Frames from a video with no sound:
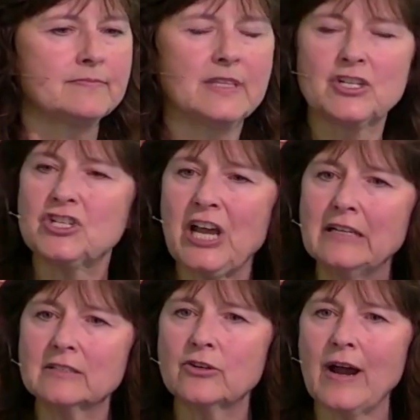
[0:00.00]
The
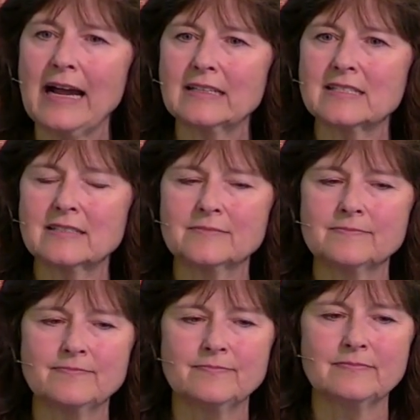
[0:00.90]
shell cracks,
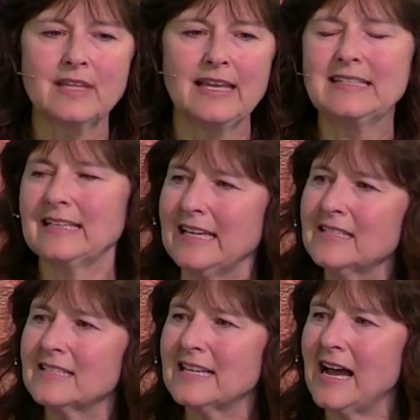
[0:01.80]
its
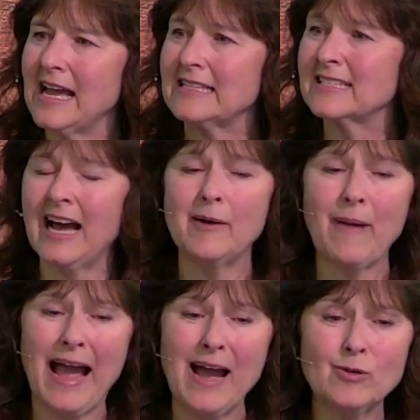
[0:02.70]
insides
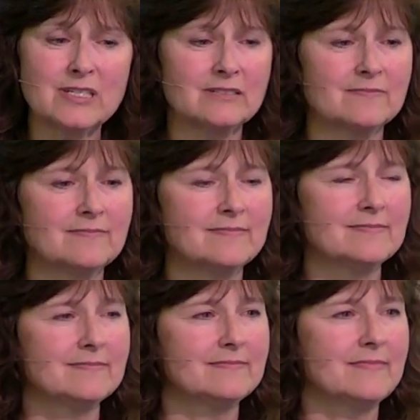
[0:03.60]
come out,
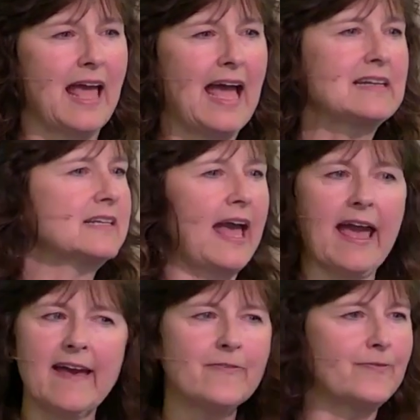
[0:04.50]
and
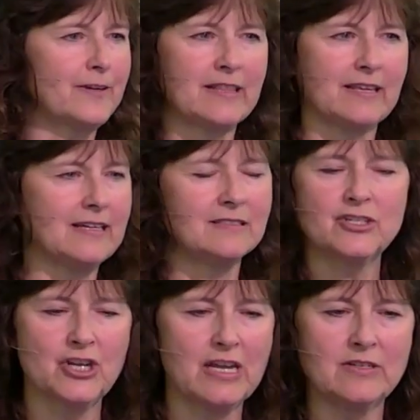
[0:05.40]
everything
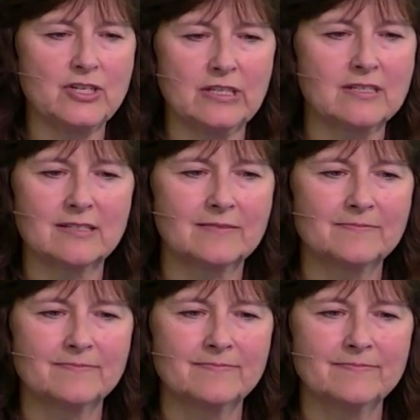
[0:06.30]
changes.
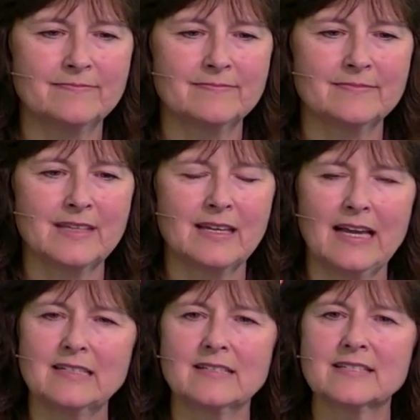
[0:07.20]

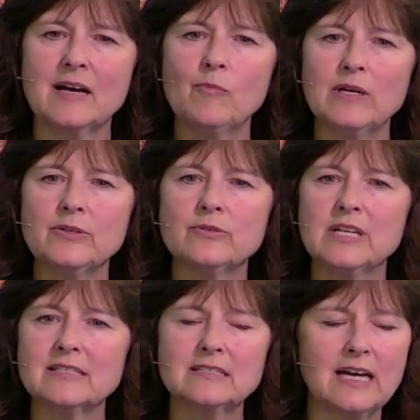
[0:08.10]
And to someone who
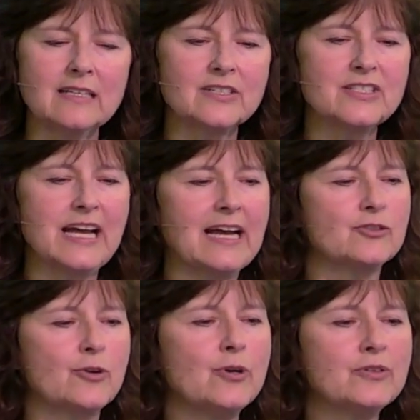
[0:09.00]
doesn't
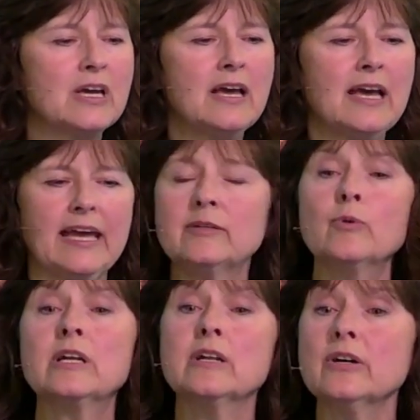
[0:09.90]
understand growth, it
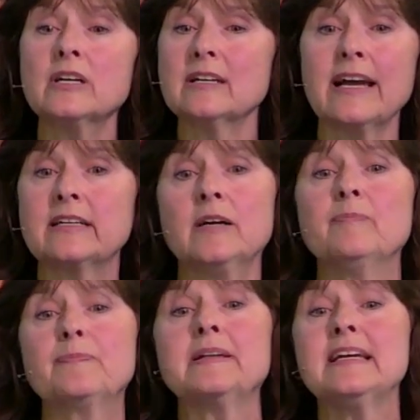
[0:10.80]
would look like
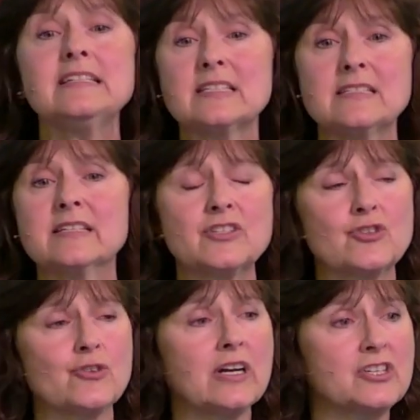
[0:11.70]
complete
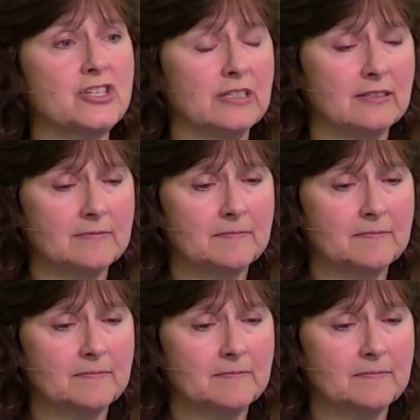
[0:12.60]
destruction."